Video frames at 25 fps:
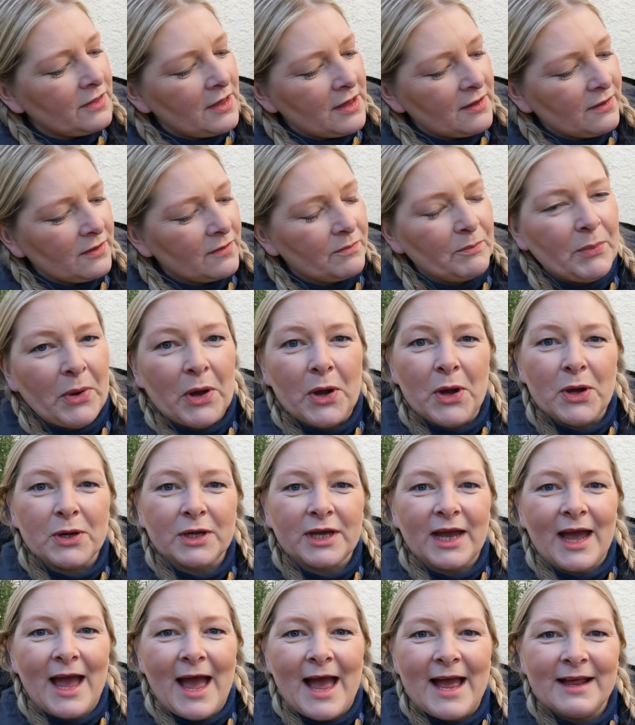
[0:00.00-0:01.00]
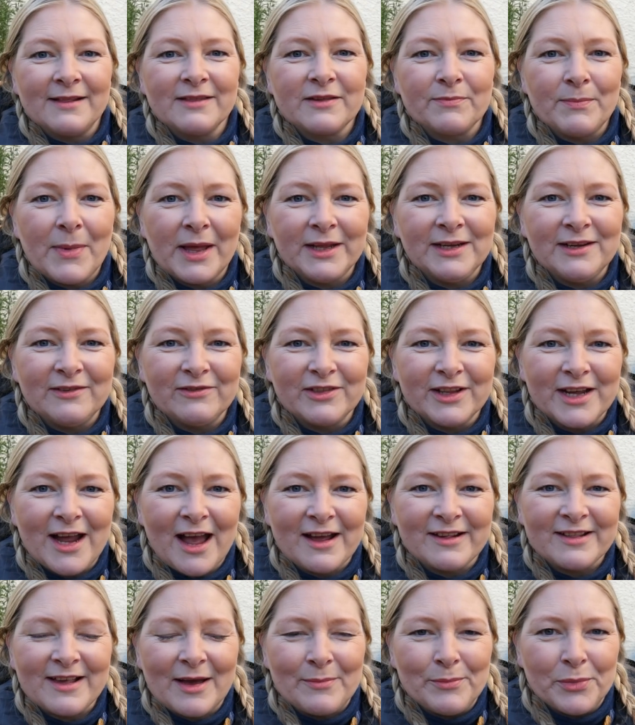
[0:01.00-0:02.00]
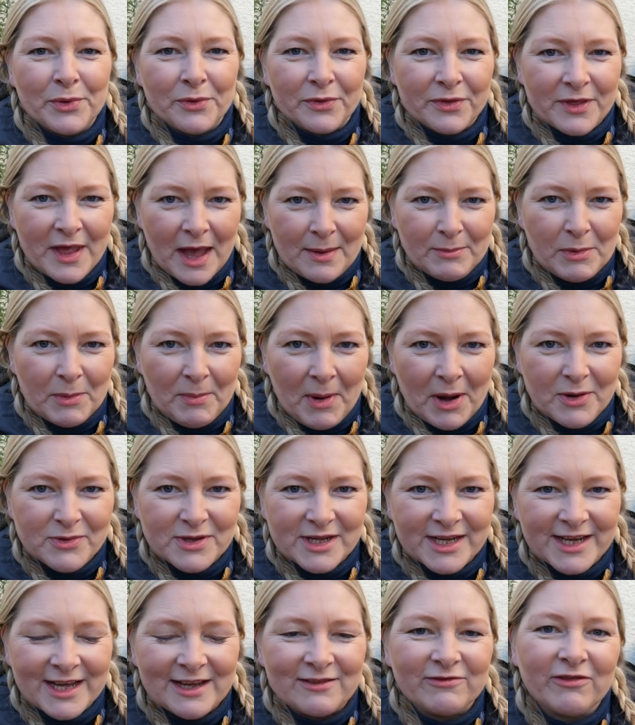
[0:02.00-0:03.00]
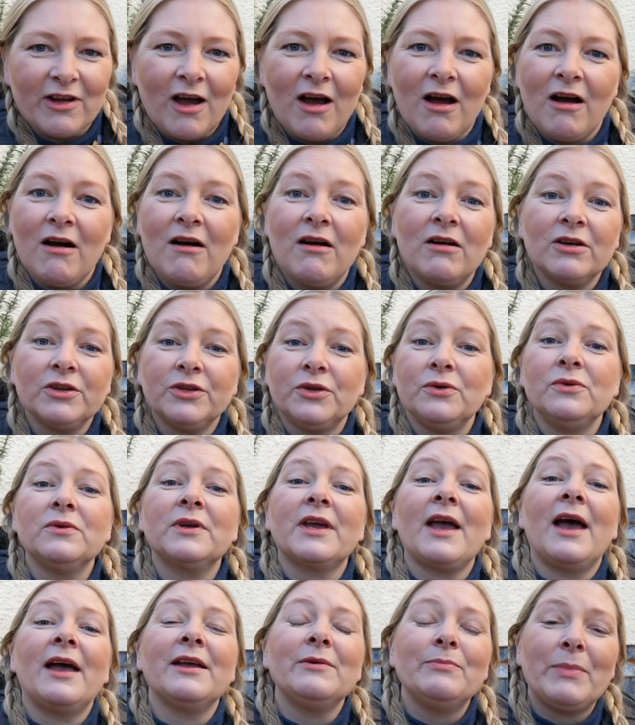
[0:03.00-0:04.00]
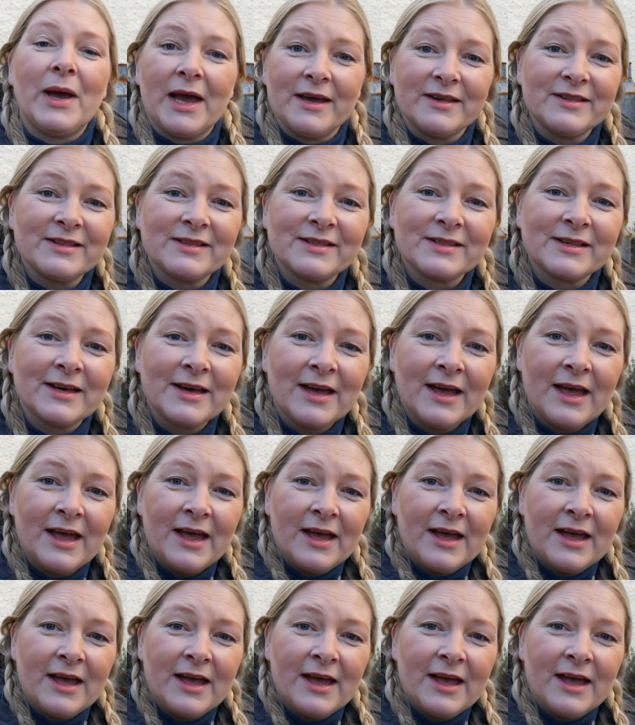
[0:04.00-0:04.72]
this book and many of the examples that I'm about to give are UK-based,